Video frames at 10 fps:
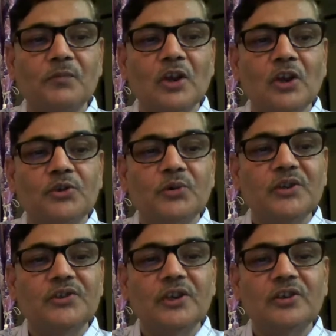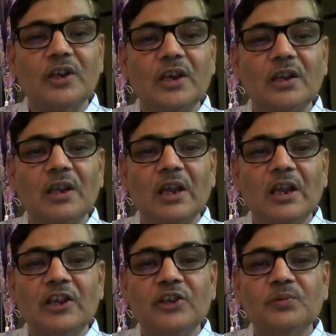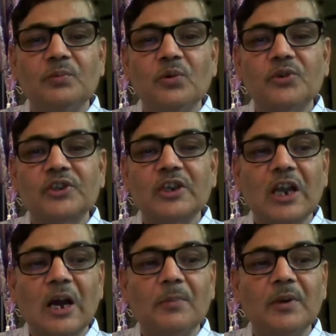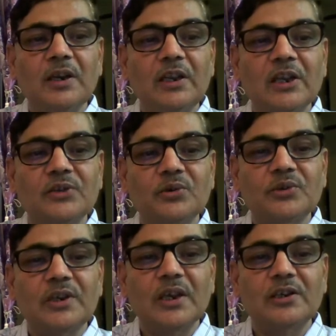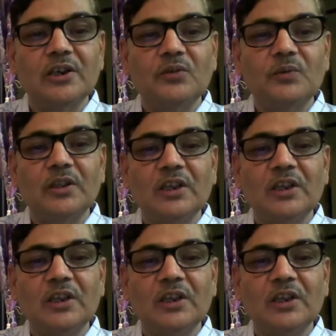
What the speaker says: So stuttering is most commonly associated with